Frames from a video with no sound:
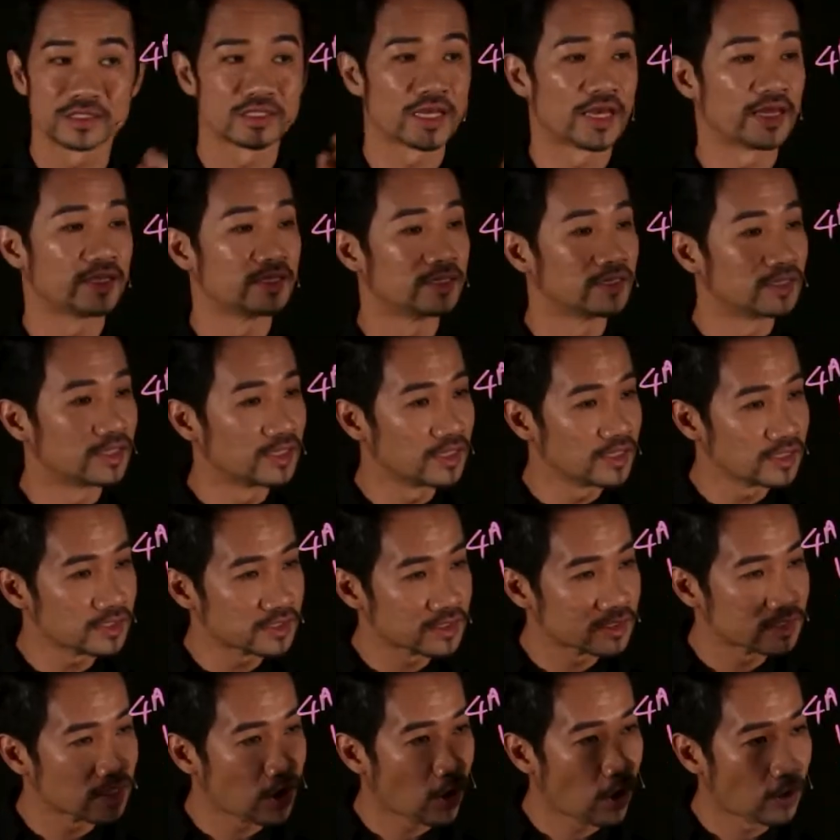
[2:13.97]
And
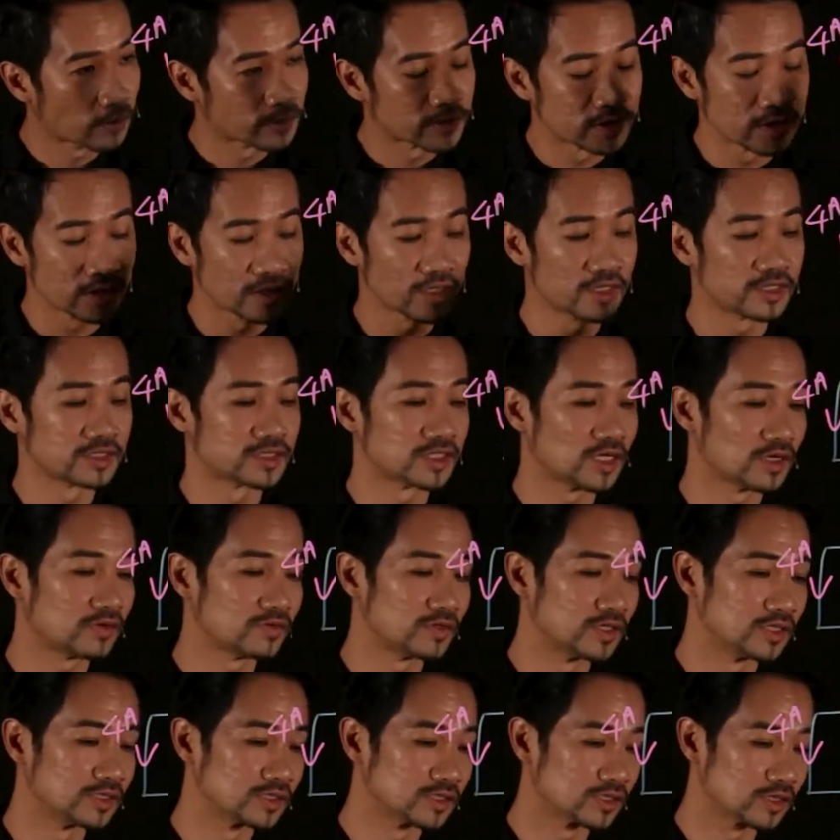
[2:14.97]
this obstacle
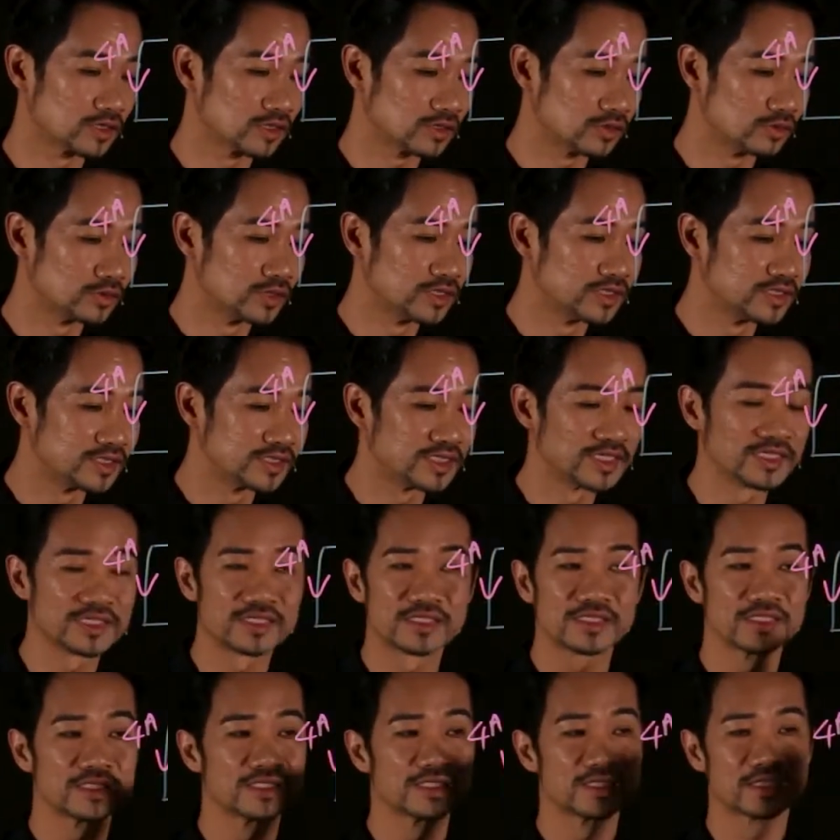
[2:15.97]
itself is a
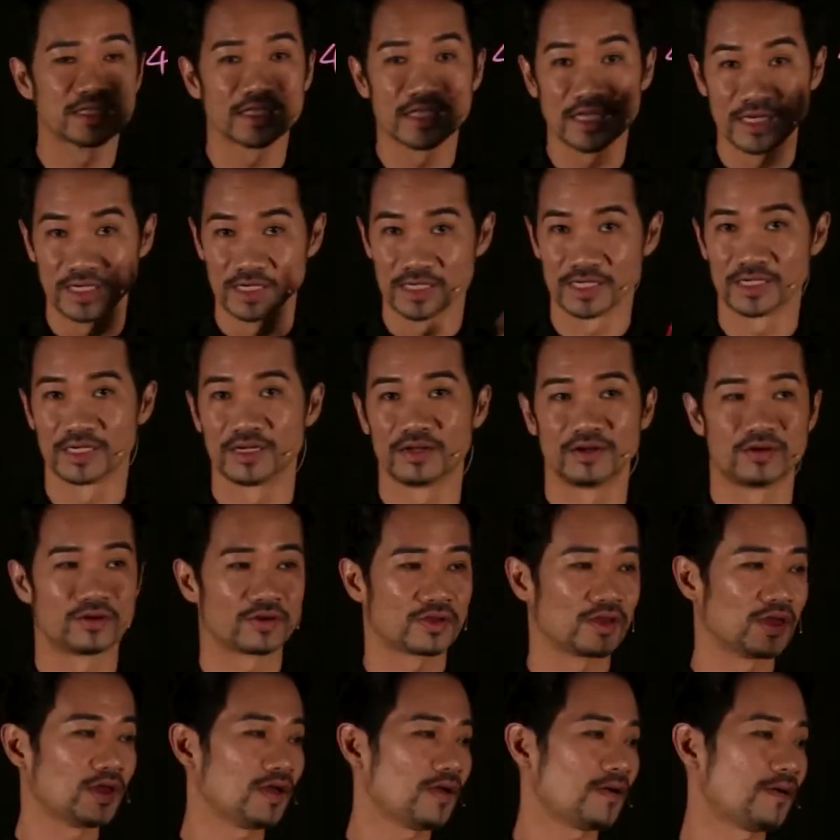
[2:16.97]
resistor,
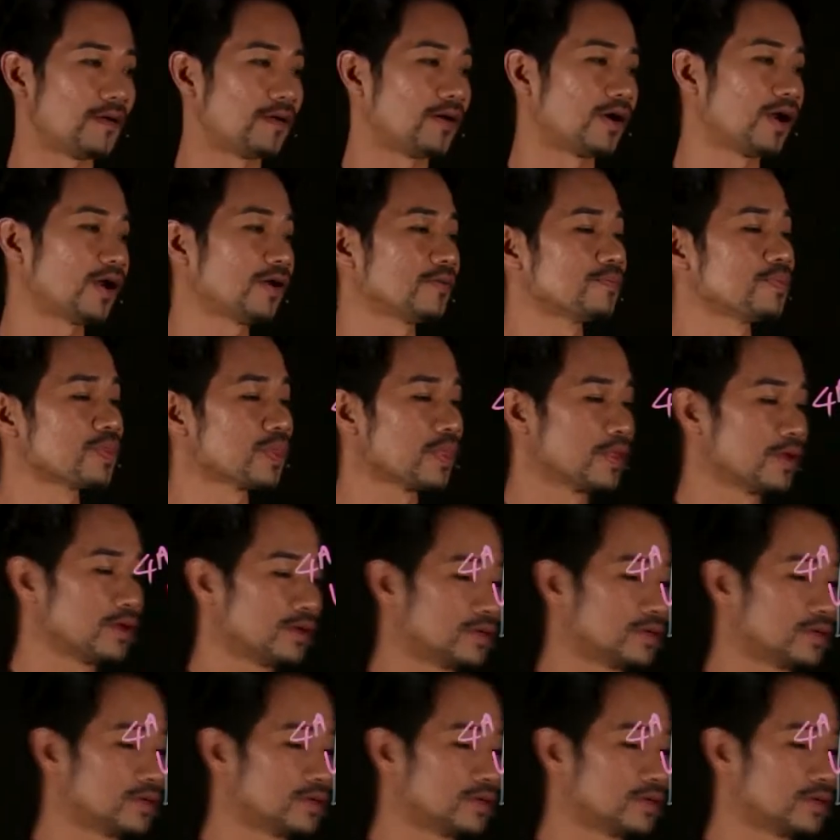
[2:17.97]
okay, all right?